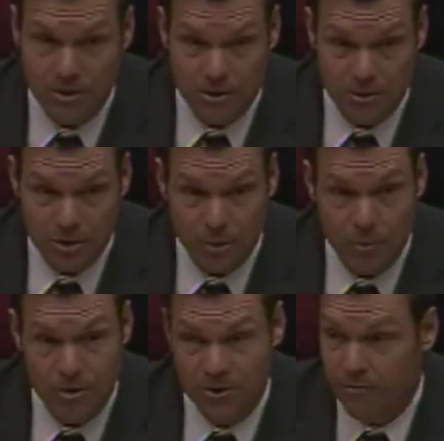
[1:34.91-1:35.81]

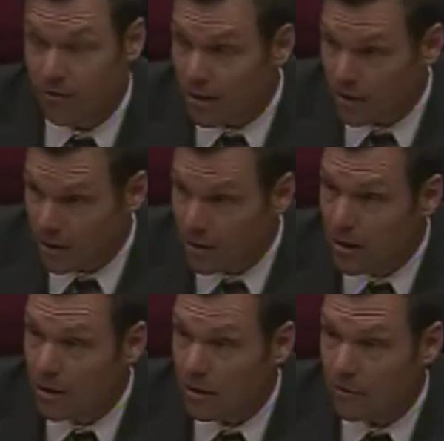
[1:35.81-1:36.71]
citizenship, which is a felony
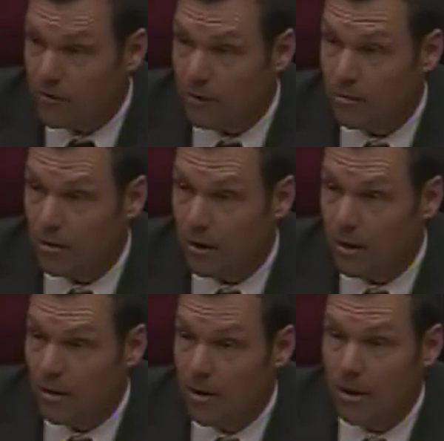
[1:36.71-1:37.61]
under federal law,